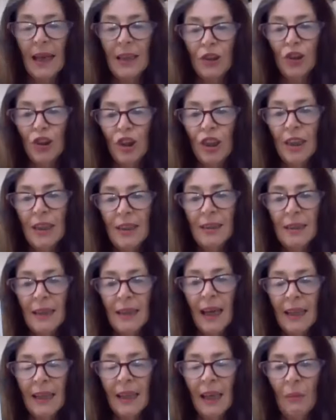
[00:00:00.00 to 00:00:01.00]
and she's
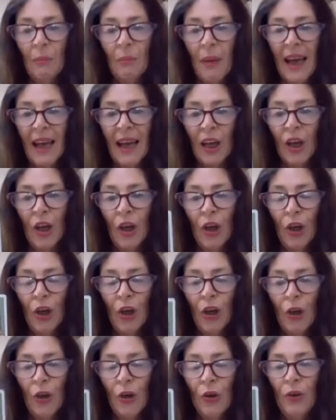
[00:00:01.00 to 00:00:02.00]
taking back
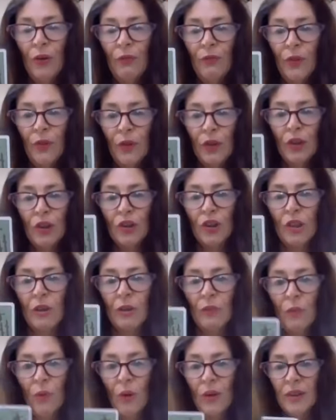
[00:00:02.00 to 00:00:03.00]
her version
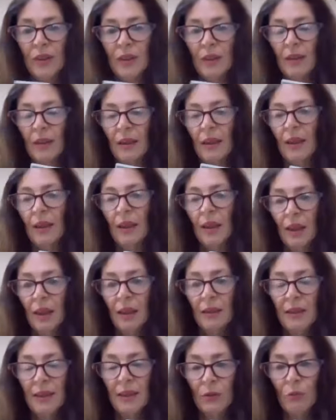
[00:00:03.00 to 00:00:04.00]
of what
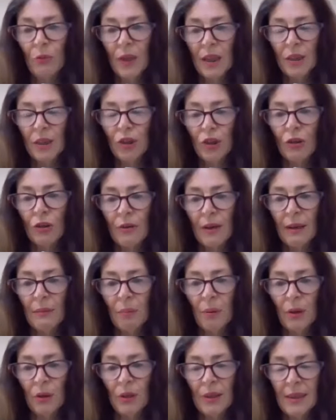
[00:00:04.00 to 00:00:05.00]
this reassuring
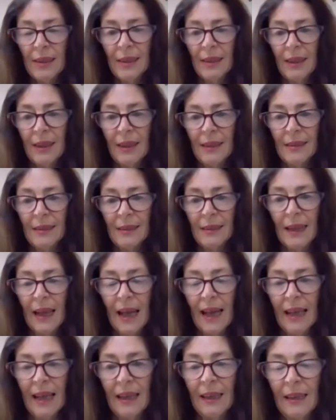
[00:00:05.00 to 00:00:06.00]
person is
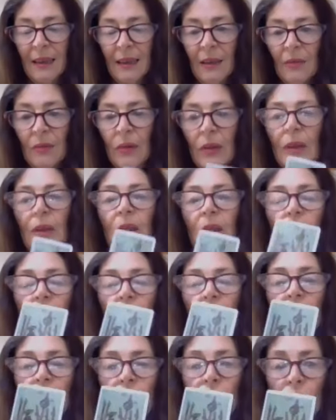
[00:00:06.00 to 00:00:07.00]
saying
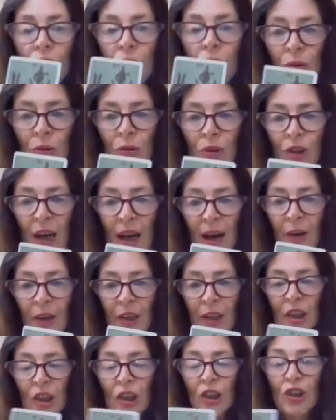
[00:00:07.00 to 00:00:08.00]
to Jared.
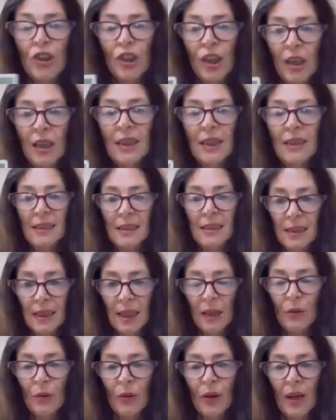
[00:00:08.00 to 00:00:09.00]
She
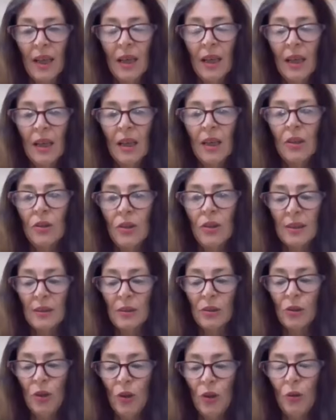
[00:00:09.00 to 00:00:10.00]
steering this
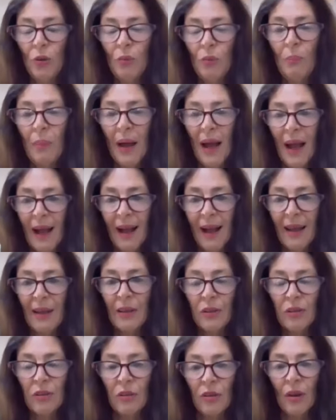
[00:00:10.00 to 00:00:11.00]
new
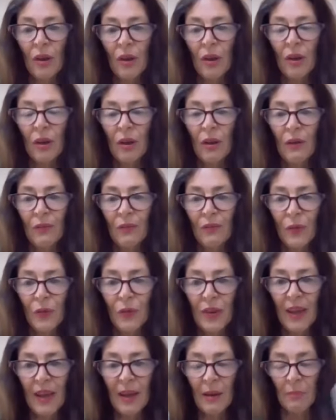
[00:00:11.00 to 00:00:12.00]
path for
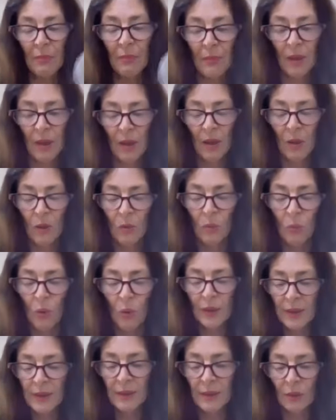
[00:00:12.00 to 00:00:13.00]
them.
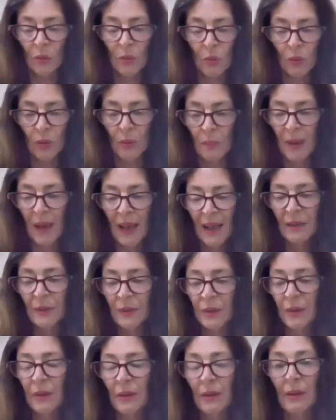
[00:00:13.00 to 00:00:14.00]
What is it all
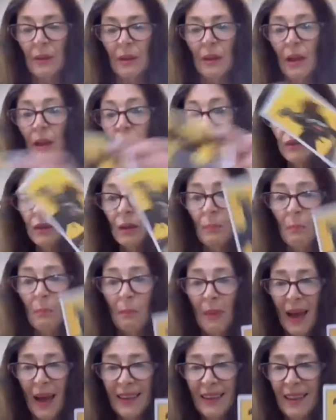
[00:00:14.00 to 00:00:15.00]
about? The
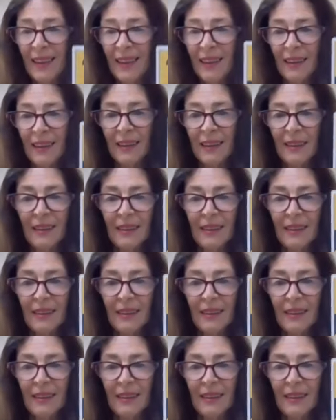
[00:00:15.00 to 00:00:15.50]
money.